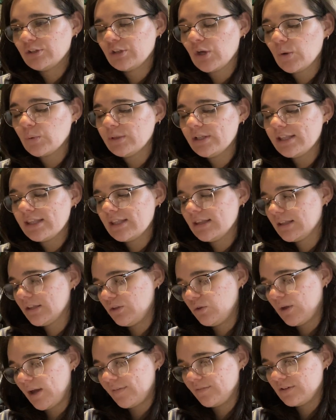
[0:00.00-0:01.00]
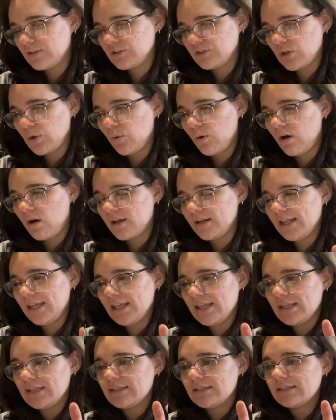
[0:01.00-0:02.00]
The only thing that you have to sew on
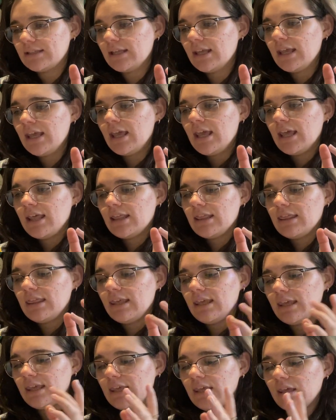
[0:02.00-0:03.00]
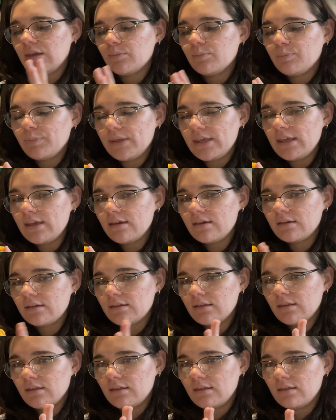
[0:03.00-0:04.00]
is the beak,
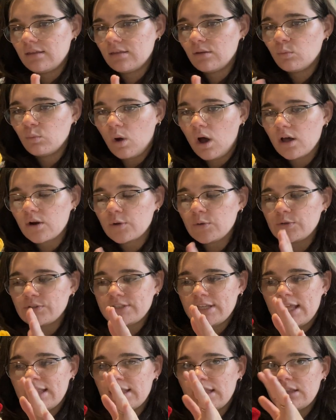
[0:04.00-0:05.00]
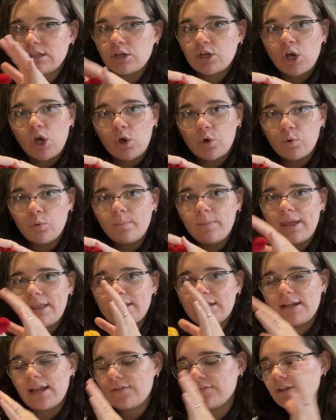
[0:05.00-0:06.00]
the wattles, and then the comb, and
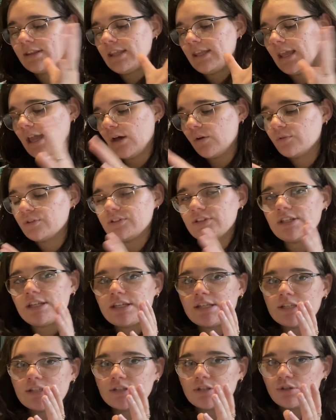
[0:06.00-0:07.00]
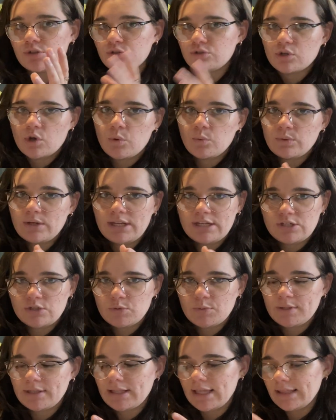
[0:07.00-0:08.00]
then everything else is sewn into
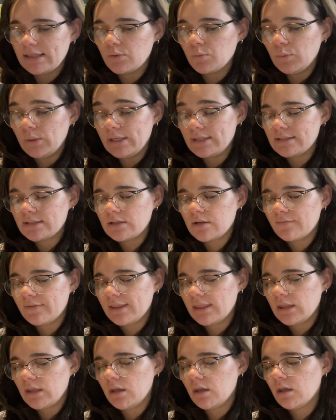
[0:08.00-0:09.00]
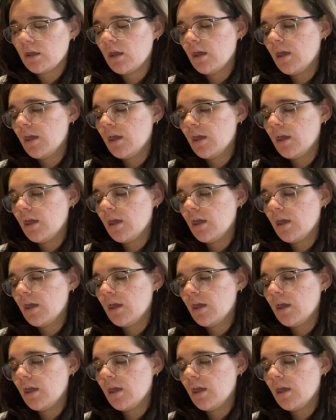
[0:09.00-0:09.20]
it, like the wings and everything.